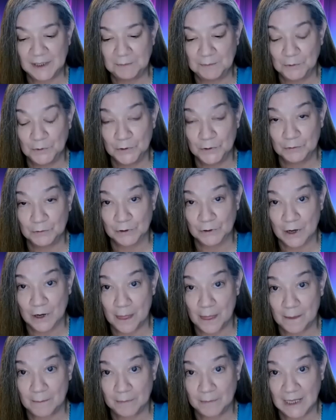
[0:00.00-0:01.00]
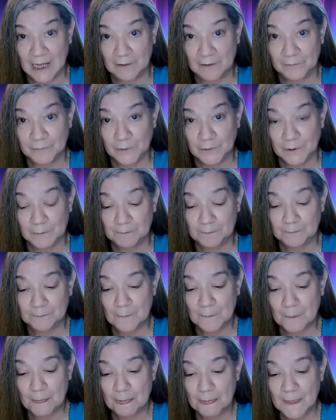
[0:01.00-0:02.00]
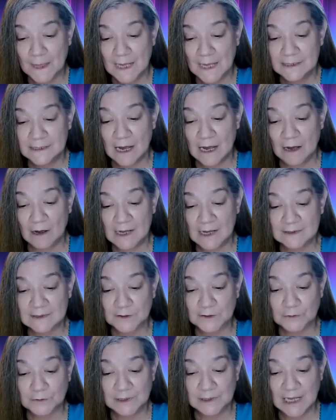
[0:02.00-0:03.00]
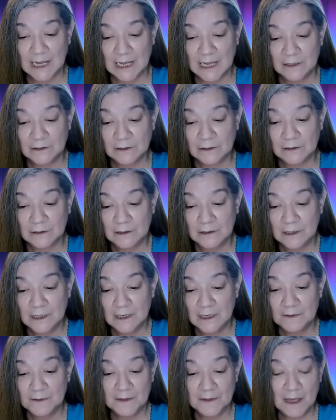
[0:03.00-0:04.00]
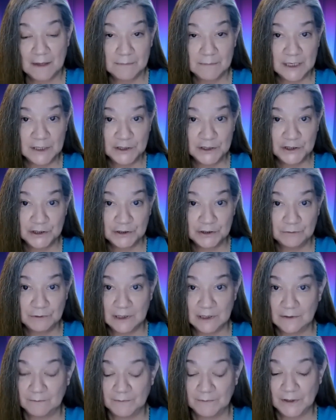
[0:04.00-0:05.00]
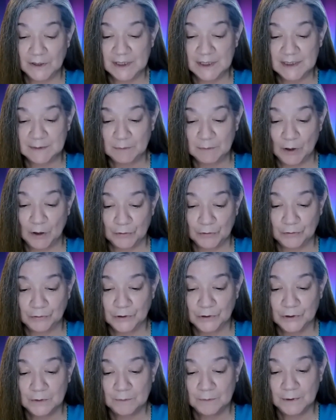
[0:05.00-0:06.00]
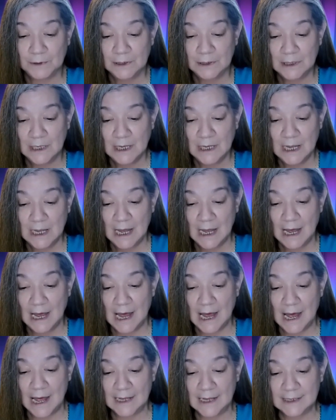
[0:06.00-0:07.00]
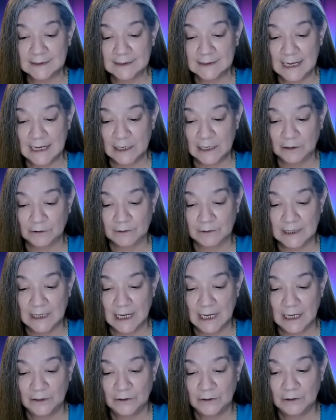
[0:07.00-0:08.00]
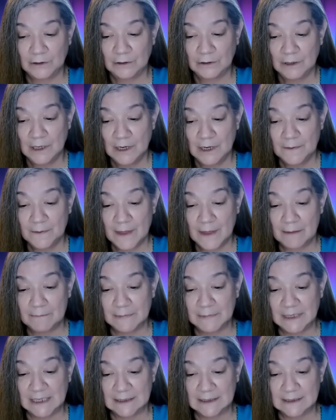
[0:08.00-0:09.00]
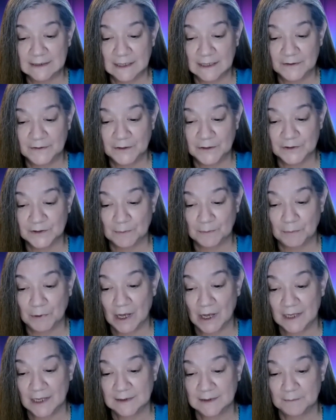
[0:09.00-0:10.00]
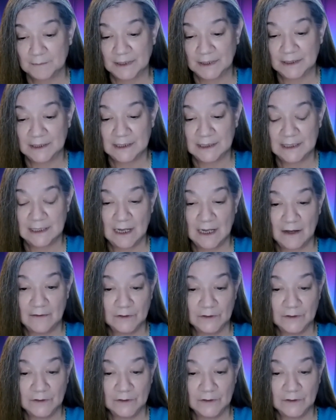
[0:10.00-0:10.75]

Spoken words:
people who are on the platform. Now, as a creator, that makes you in a very small group. As a creator, that means that there's a possibility